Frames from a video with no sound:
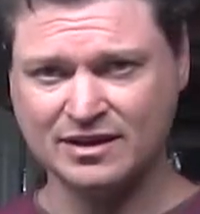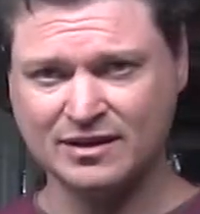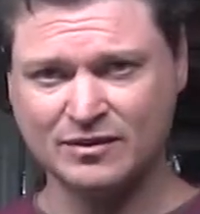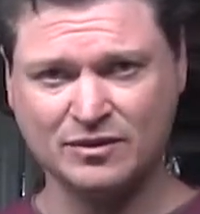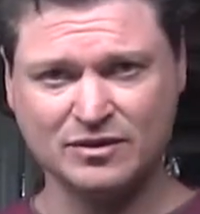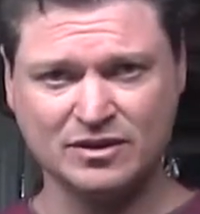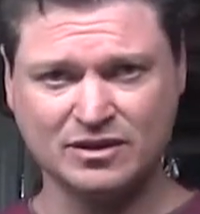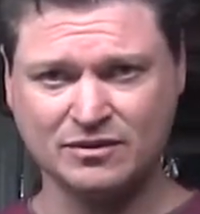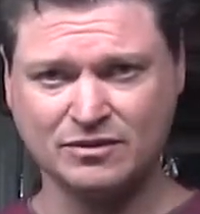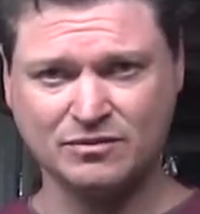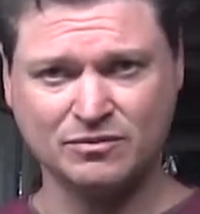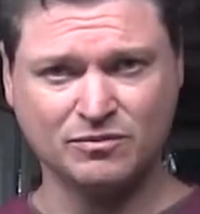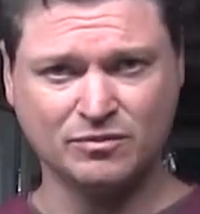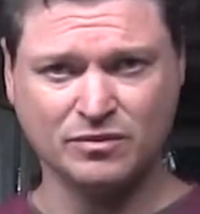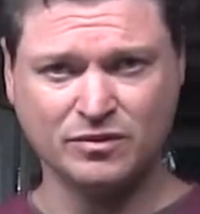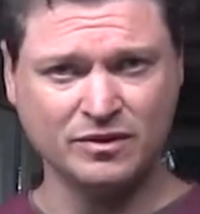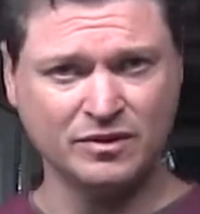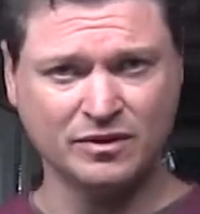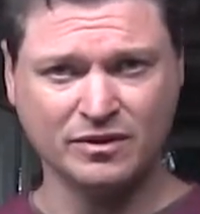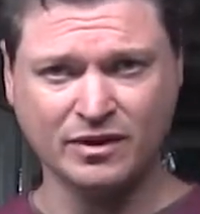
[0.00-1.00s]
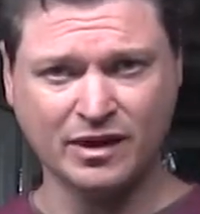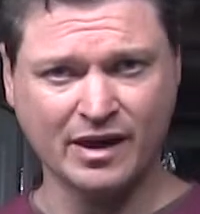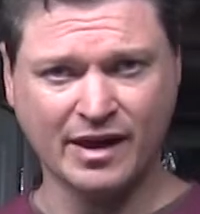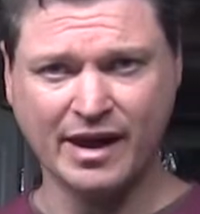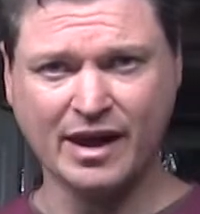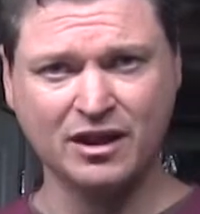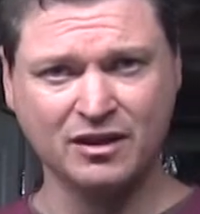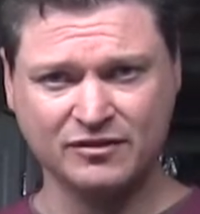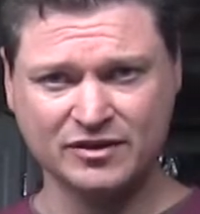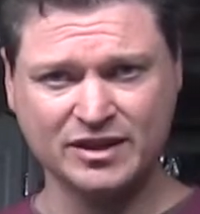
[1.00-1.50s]
it was a
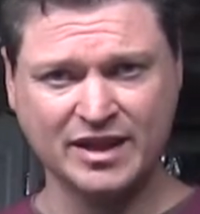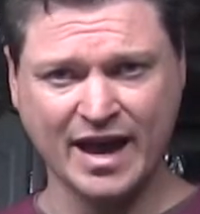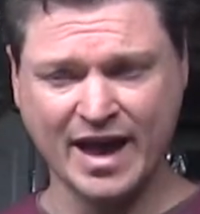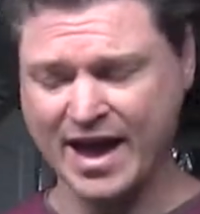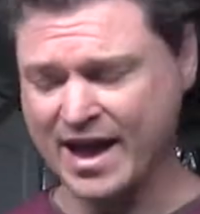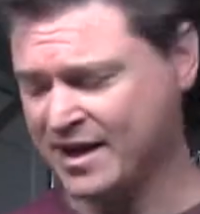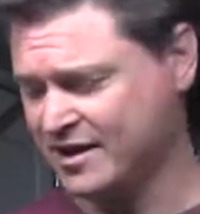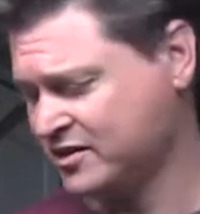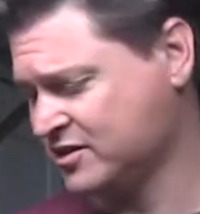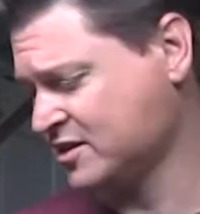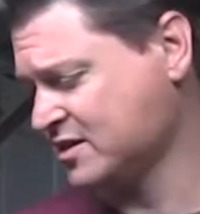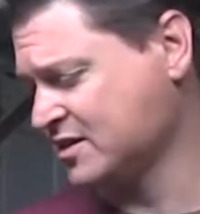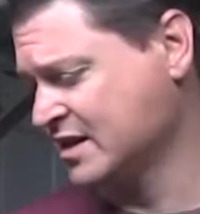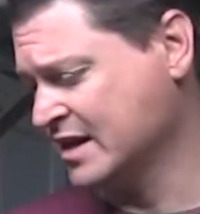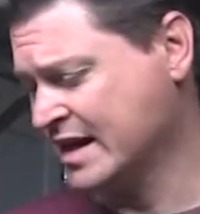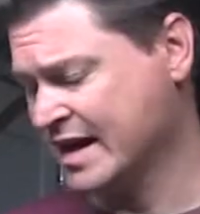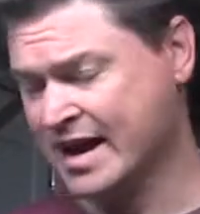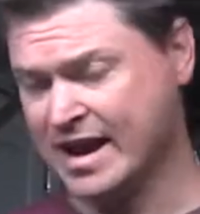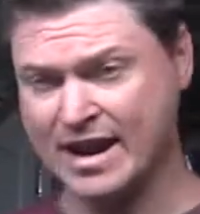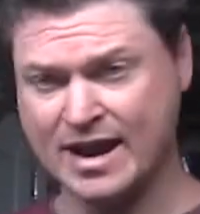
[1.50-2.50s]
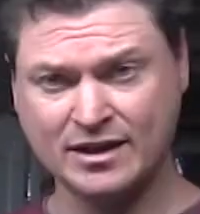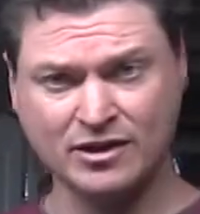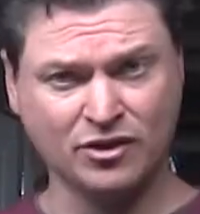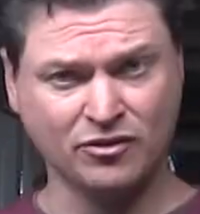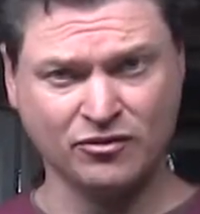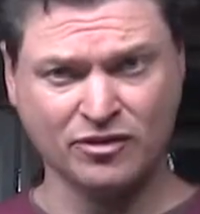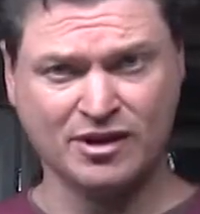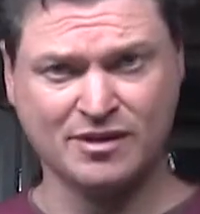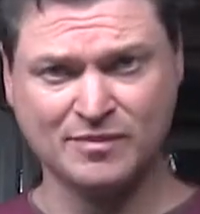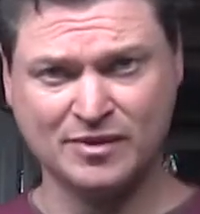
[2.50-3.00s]
hell of a task, and I
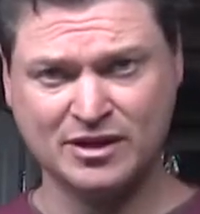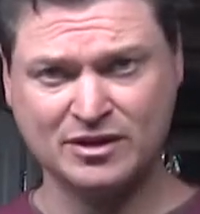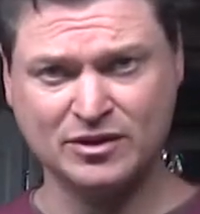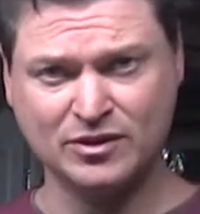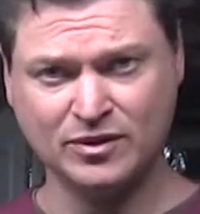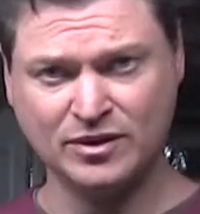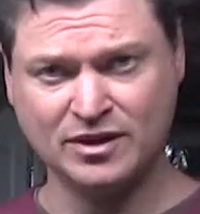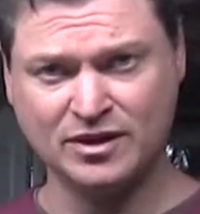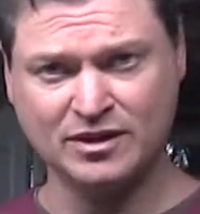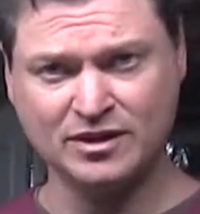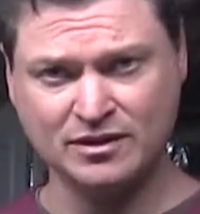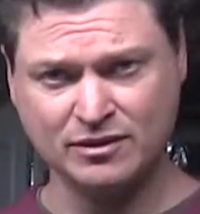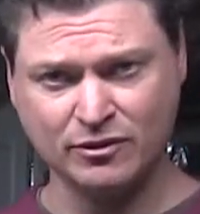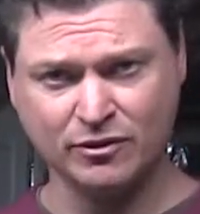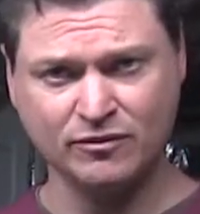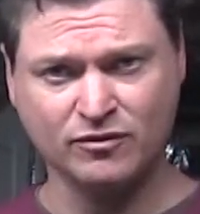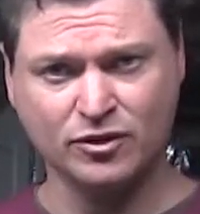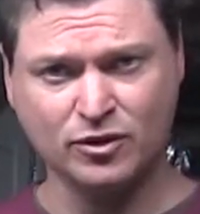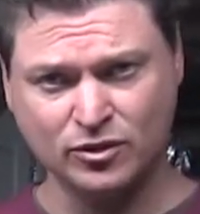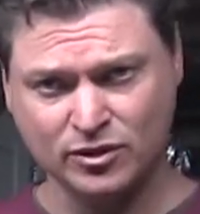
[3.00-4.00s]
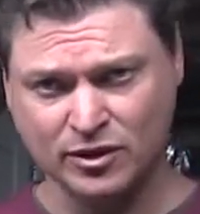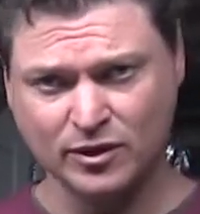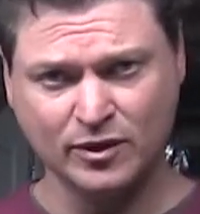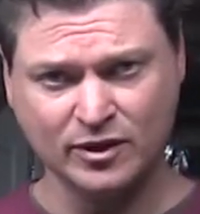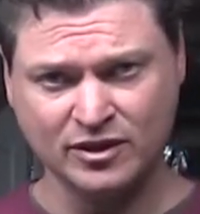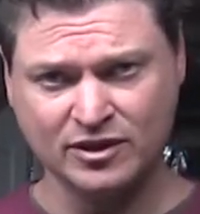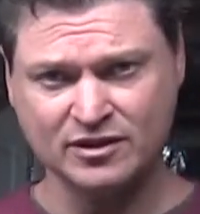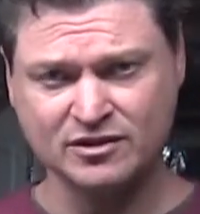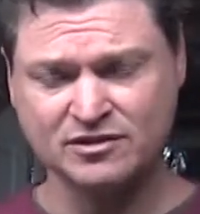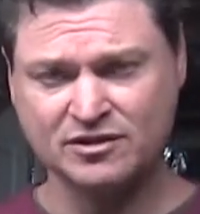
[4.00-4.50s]
don't recommend doing it. So if you're
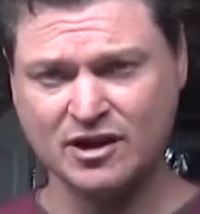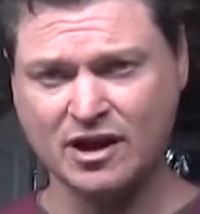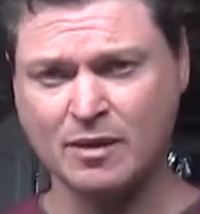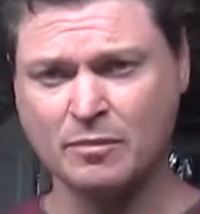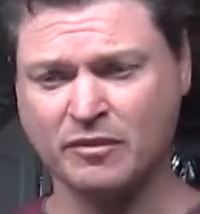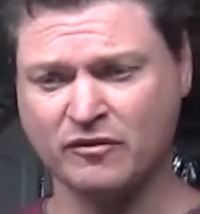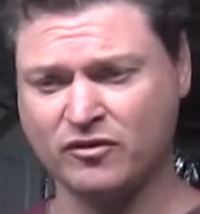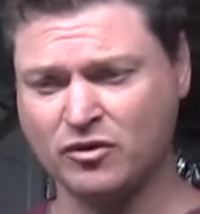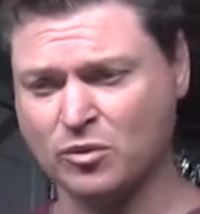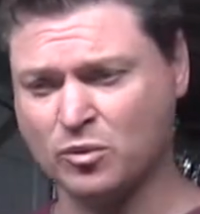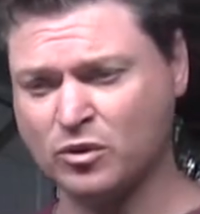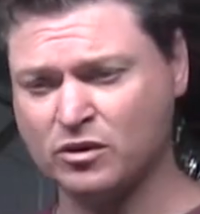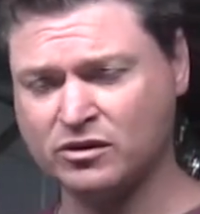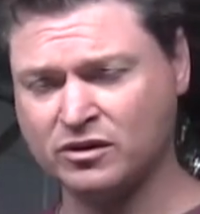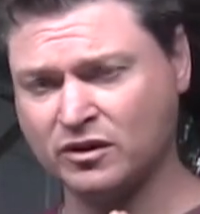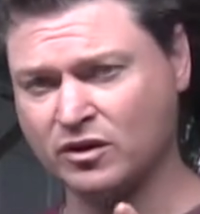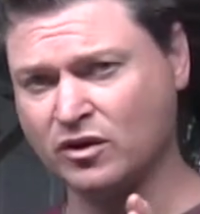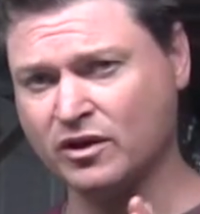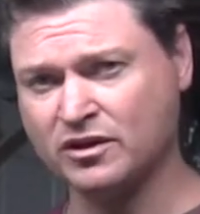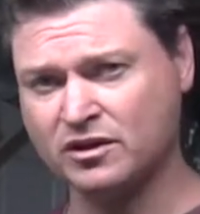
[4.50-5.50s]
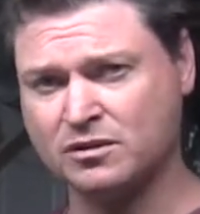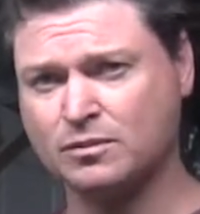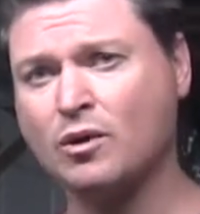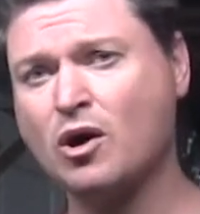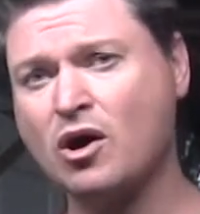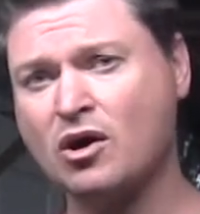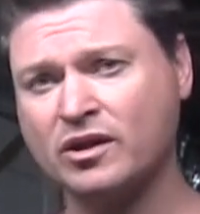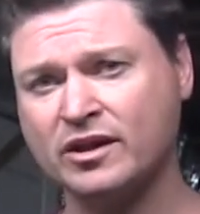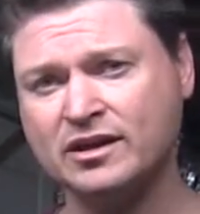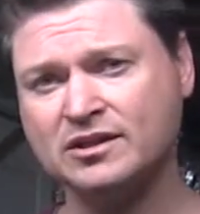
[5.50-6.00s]
doing this job, if you're working on a
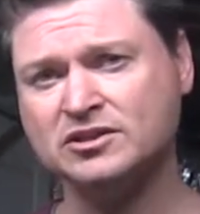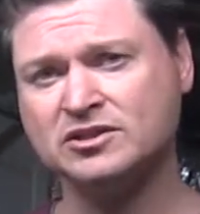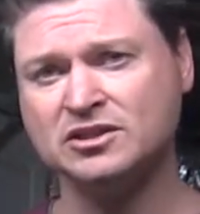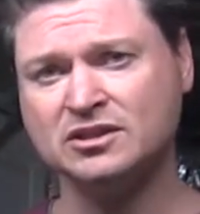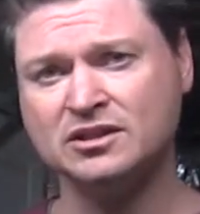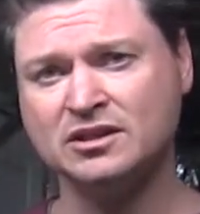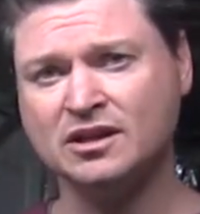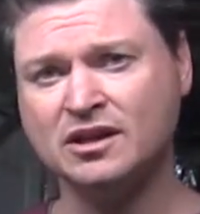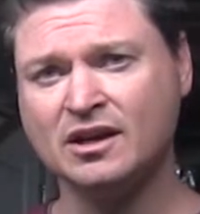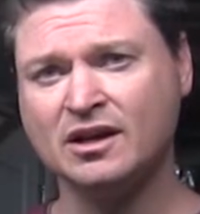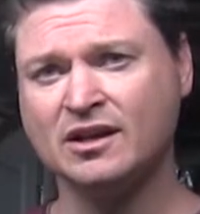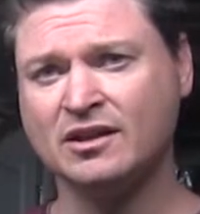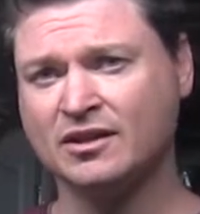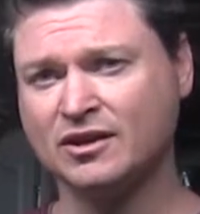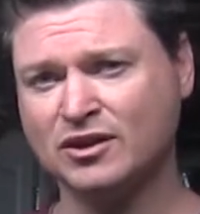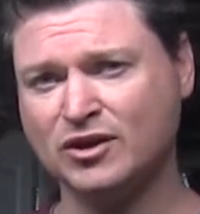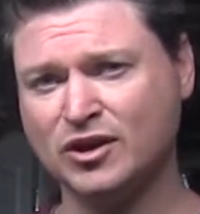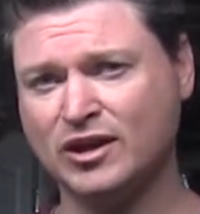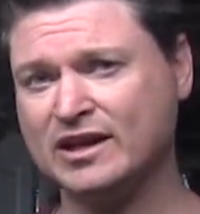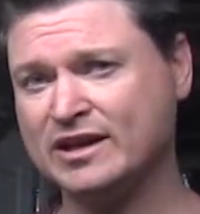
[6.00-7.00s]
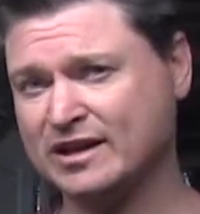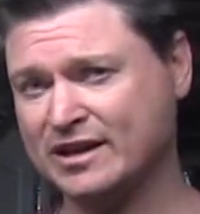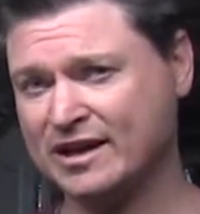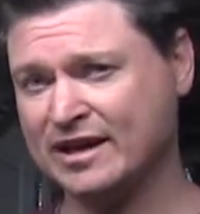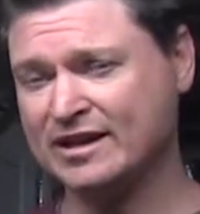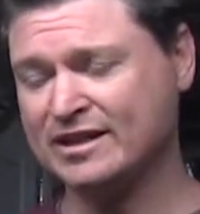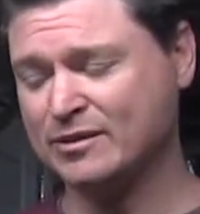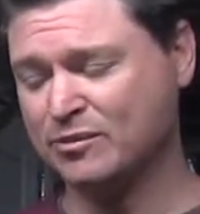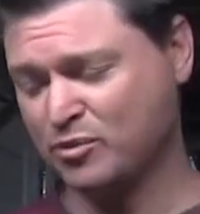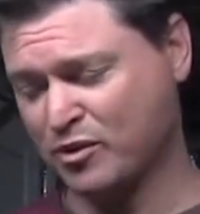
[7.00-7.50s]
small engine, then you need to
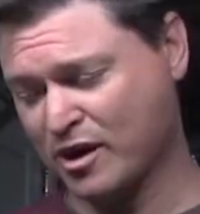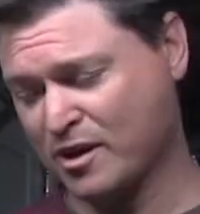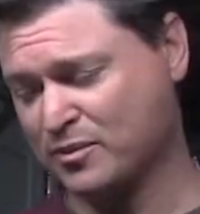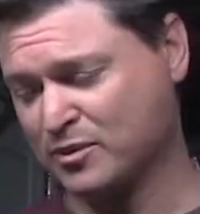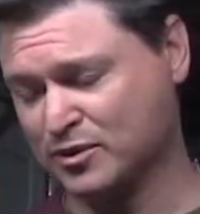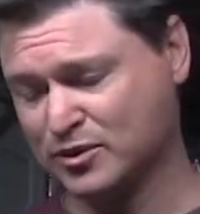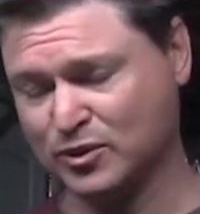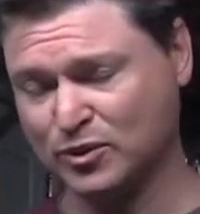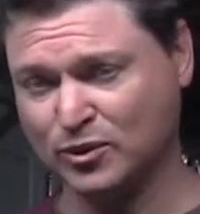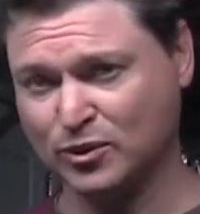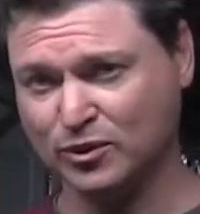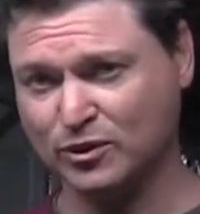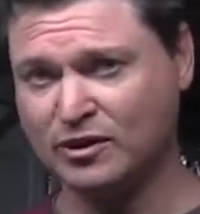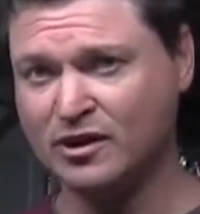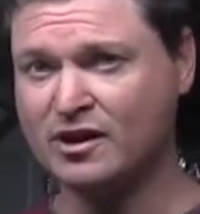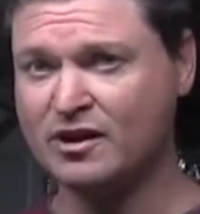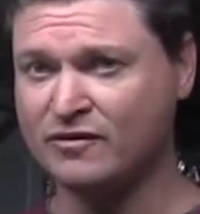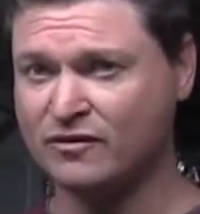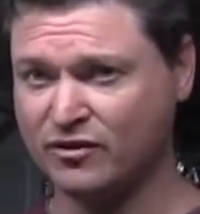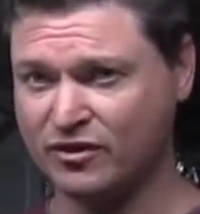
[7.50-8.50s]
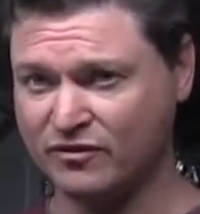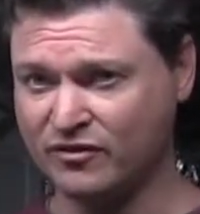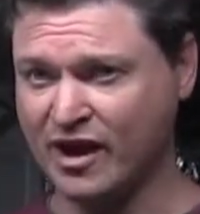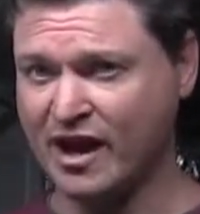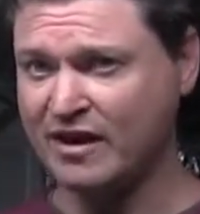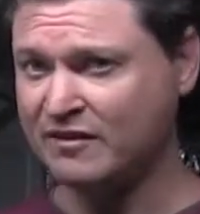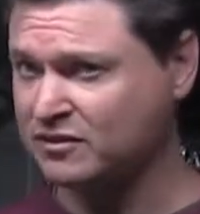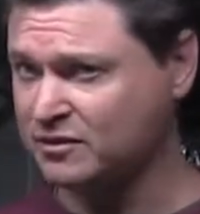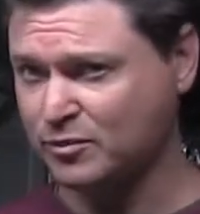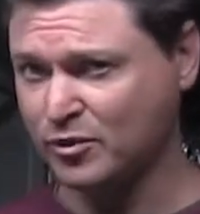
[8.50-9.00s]
get the proper tool for the
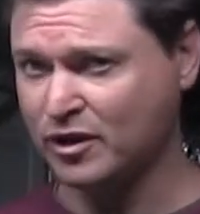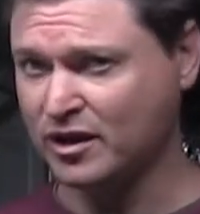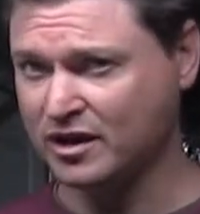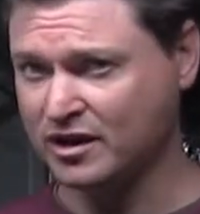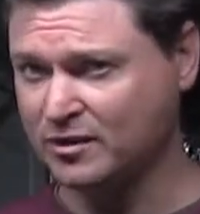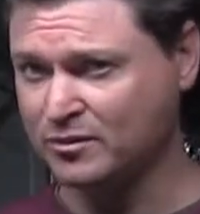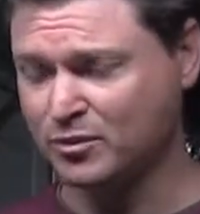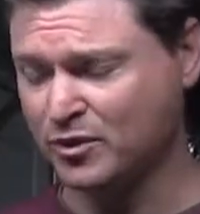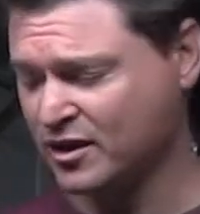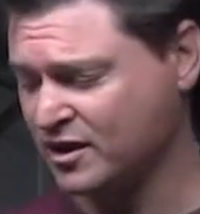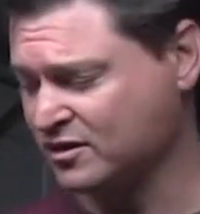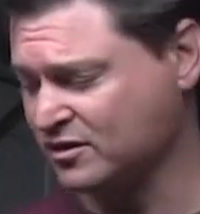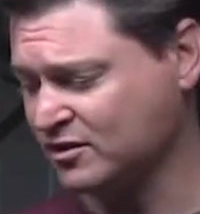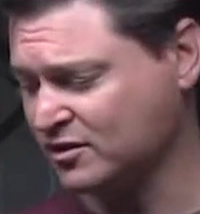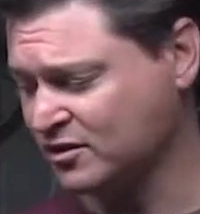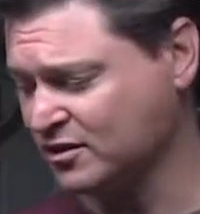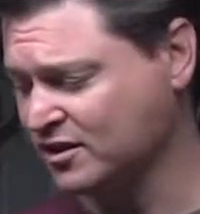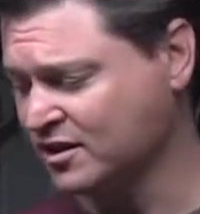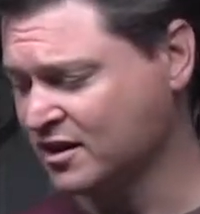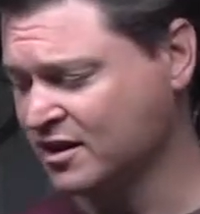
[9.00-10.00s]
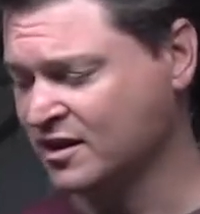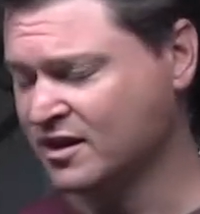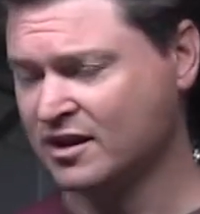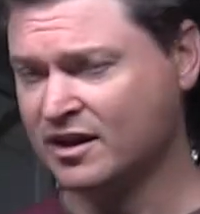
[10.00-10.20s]
valve spring compressor.